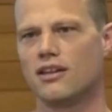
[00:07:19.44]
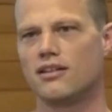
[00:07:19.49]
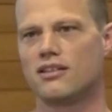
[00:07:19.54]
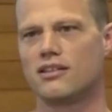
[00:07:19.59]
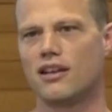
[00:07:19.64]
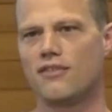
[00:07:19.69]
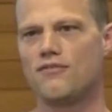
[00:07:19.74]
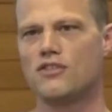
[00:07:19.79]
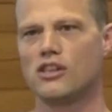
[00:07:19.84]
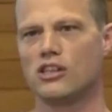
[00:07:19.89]

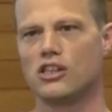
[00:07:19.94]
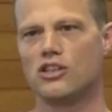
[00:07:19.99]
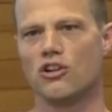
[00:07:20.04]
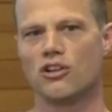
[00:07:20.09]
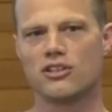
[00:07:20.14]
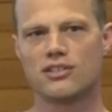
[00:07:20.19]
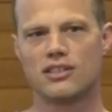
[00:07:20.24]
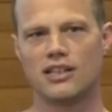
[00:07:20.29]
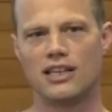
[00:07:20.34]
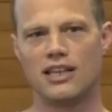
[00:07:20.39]
definitely
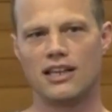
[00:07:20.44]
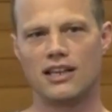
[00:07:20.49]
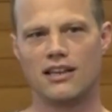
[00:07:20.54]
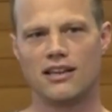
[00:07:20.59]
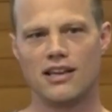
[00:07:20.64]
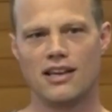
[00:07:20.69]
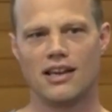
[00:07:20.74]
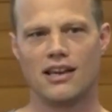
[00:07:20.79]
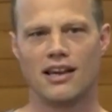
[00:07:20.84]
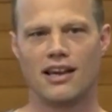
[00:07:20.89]
not seeing
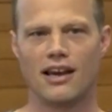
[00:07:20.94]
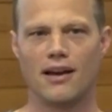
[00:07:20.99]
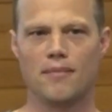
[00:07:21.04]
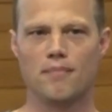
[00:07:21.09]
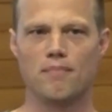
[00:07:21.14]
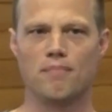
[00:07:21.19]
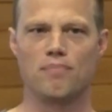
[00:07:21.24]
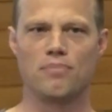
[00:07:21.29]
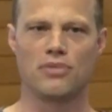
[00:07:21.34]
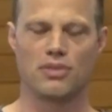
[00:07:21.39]

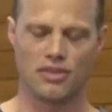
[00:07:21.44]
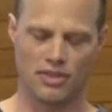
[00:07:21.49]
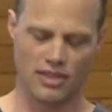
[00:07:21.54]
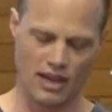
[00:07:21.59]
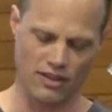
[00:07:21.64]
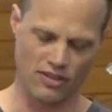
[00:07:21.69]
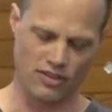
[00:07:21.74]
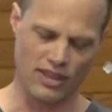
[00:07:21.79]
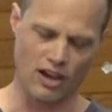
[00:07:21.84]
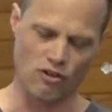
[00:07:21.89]

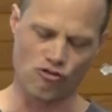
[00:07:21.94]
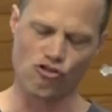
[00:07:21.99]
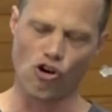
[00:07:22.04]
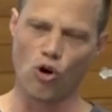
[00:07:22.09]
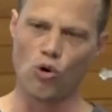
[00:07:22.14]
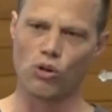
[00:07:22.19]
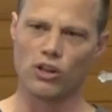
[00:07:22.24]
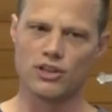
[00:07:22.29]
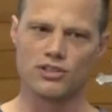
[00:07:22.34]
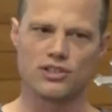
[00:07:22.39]
that
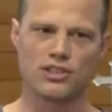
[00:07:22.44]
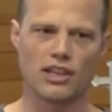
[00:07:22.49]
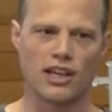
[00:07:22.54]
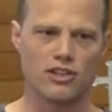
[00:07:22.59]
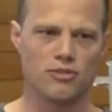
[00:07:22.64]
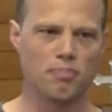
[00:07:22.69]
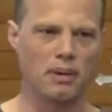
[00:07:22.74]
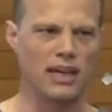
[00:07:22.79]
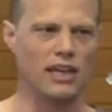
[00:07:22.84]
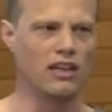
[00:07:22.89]
role as
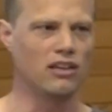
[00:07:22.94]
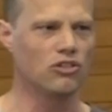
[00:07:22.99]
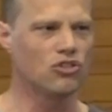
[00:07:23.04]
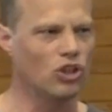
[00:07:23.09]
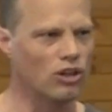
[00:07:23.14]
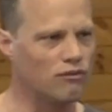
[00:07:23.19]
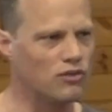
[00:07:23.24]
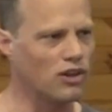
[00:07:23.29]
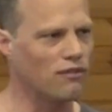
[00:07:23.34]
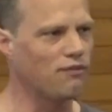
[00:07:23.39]
being
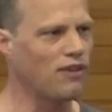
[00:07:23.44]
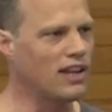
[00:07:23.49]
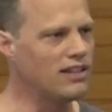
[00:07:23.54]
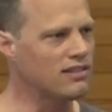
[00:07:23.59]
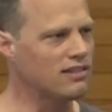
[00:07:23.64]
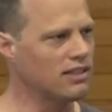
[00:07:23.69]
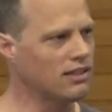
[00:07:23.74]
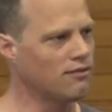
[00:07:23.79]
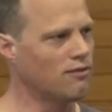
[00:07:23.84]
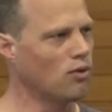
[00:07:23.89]
sort of
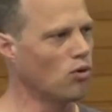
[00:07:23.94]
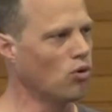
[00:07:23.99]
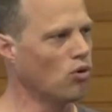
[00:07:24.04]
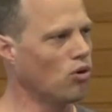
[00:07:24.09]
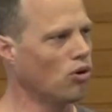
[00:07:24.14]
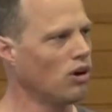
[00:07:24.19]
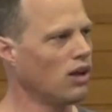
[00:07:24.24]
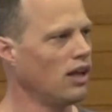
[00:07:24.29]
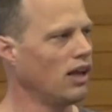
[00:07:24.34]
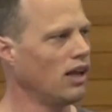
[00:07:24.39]
defensive or